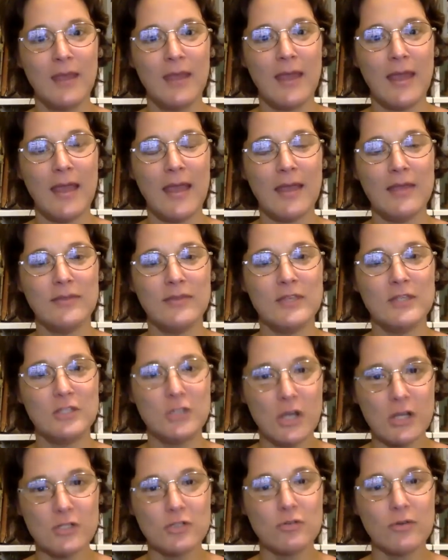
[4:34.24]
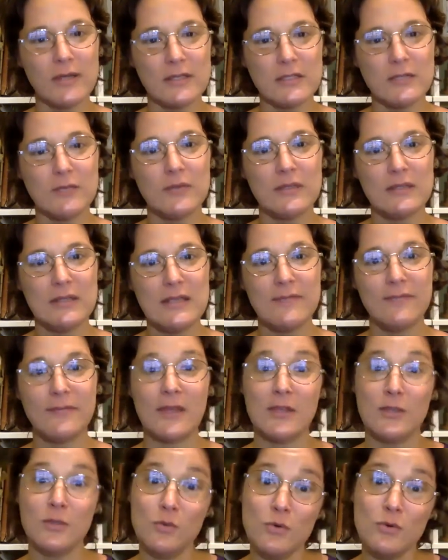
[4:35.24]
and the judge granted relief
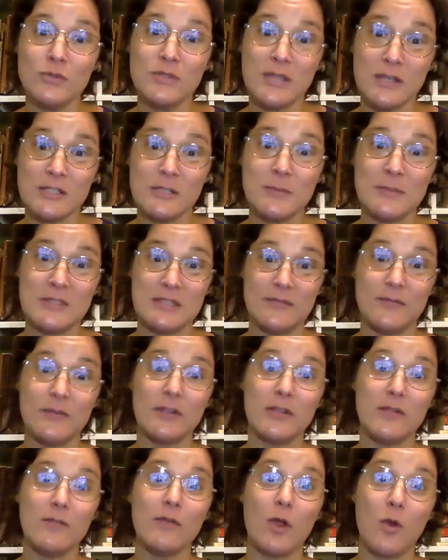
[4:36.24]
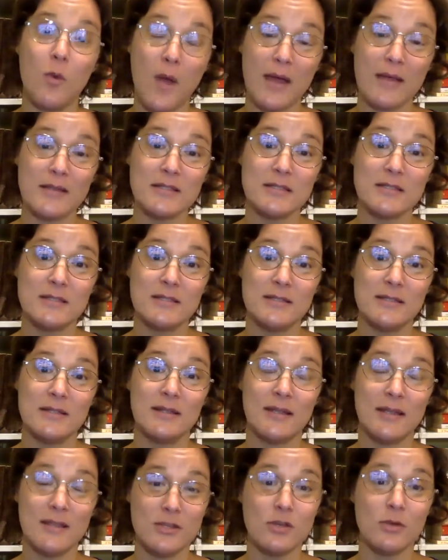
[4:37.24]
that you didn't specifically request
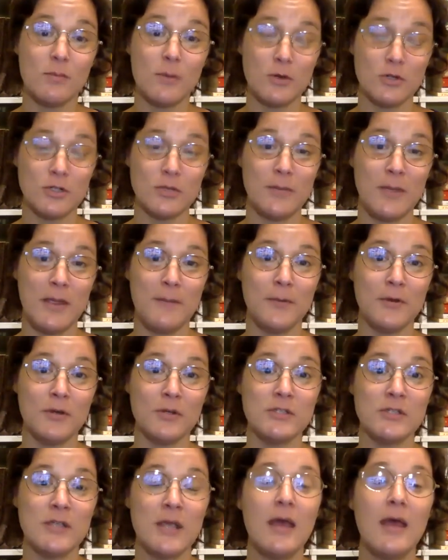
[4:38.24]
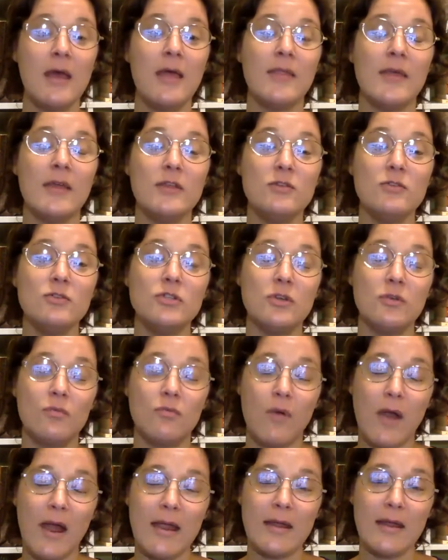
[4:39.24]
in your motion papers, that you
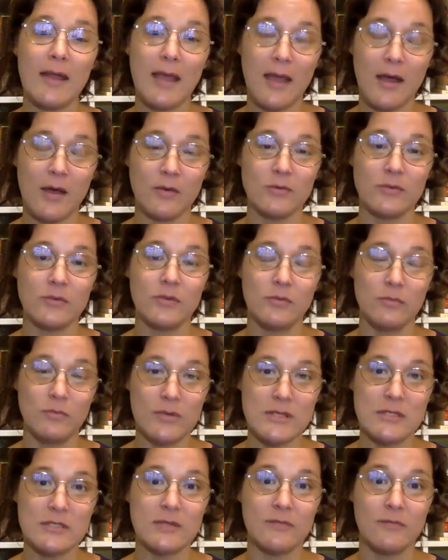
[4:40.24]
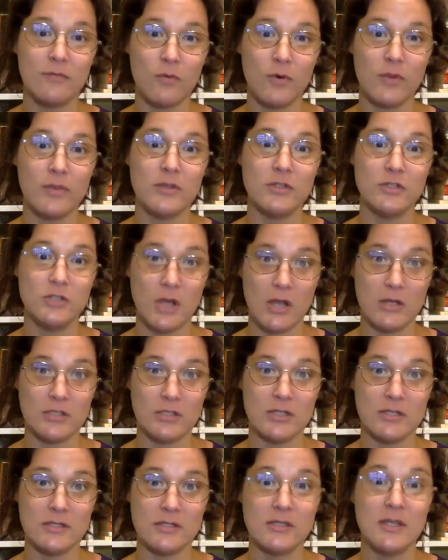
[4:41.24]
should write out the reason for the
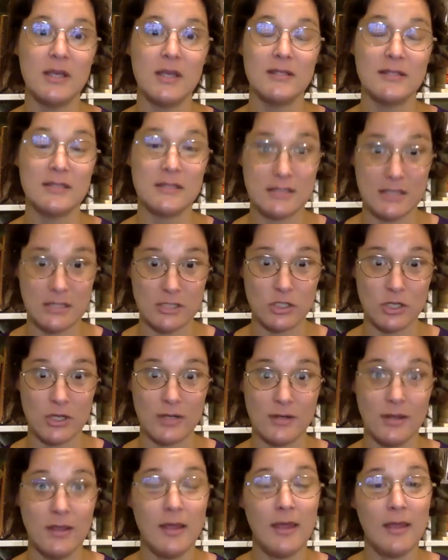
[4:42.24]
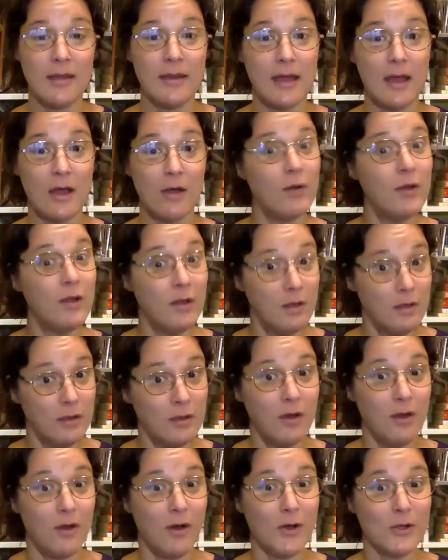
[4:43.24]
judge's decision. Now,
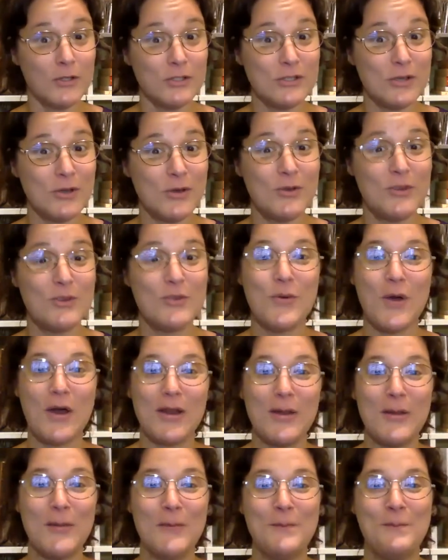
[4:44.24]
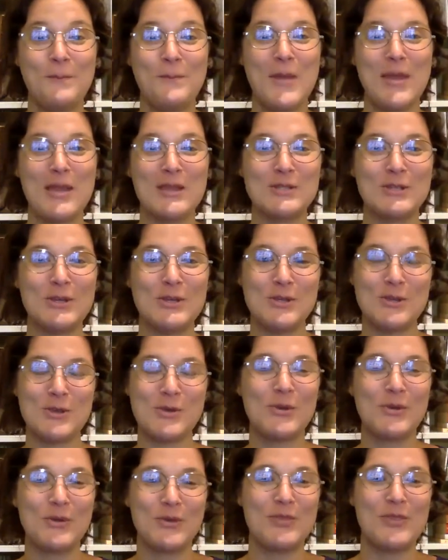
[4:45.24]
also, you want to make sure you
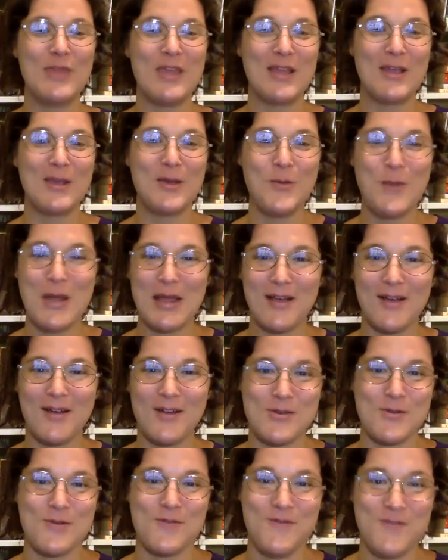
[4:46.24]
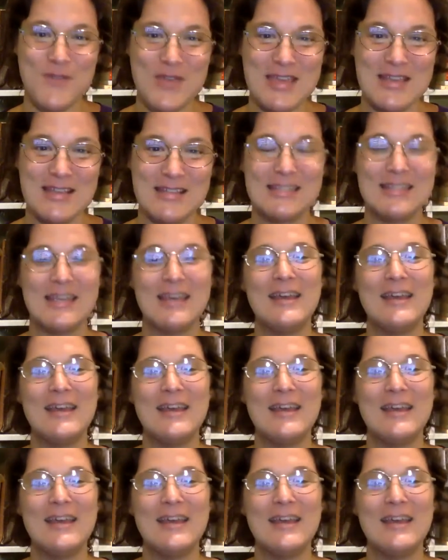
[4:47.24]
think quick on your feet